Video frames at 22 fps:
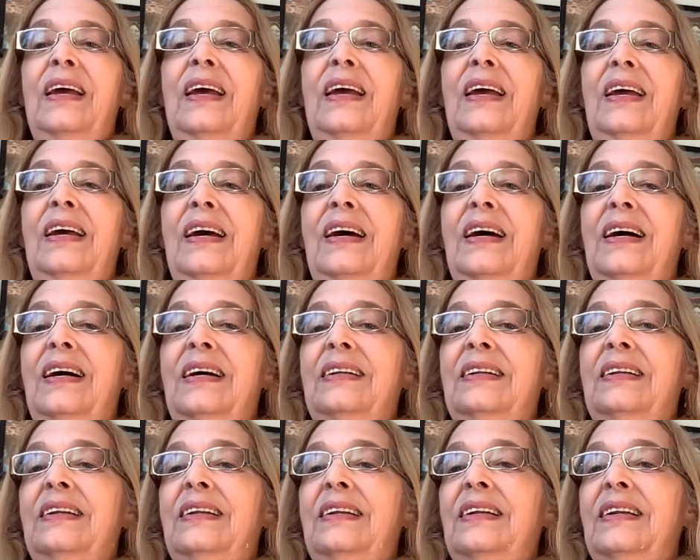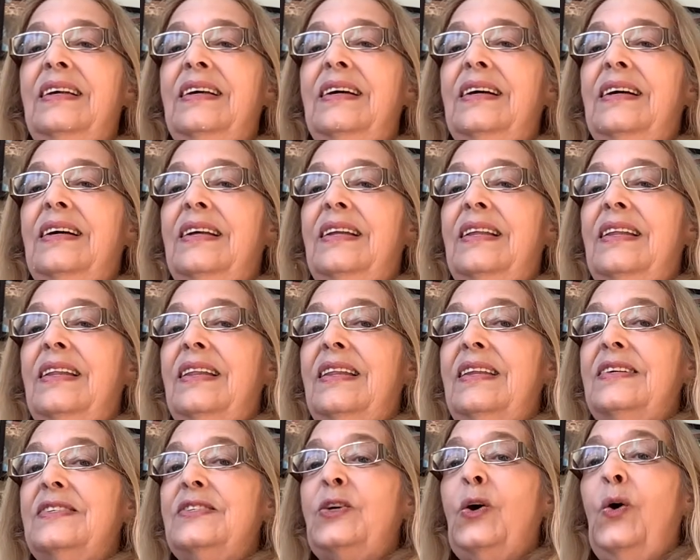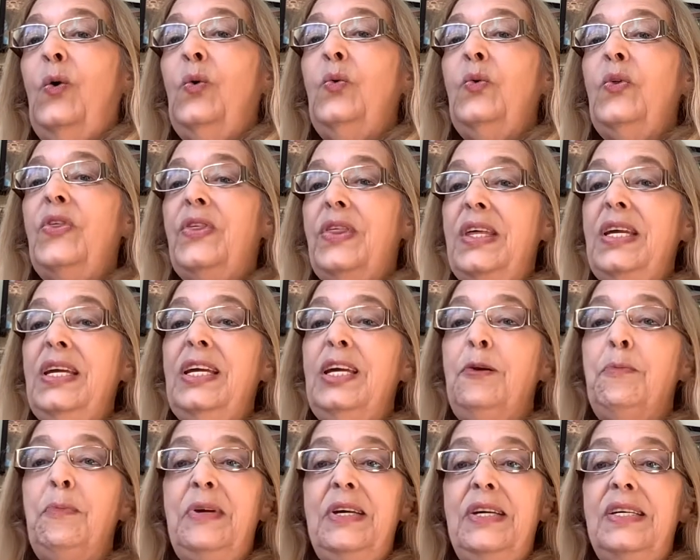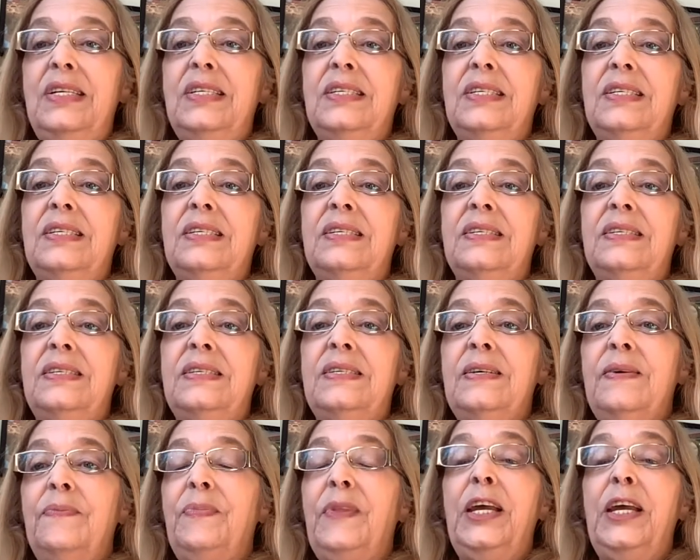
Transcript: and this whole theme is,